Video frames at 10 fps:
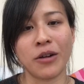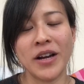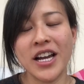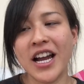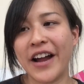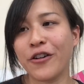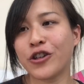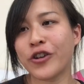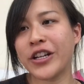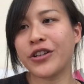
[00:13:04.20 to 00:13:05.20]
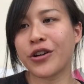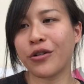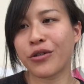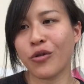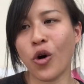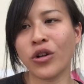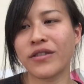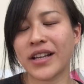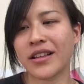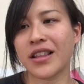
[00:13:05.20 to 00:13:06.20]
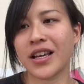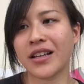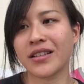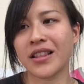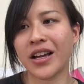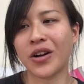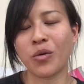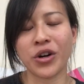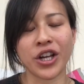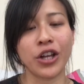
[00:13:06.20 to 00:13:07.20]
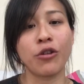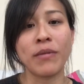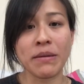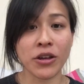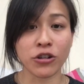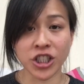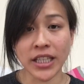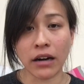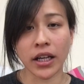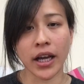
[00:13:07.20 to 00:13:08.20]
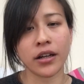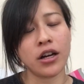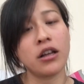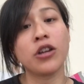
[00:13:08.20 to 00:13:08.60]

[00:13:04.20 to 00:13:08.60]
cop, and you're trying to go through all those other things and they're not working. Maybe you're shouting at her.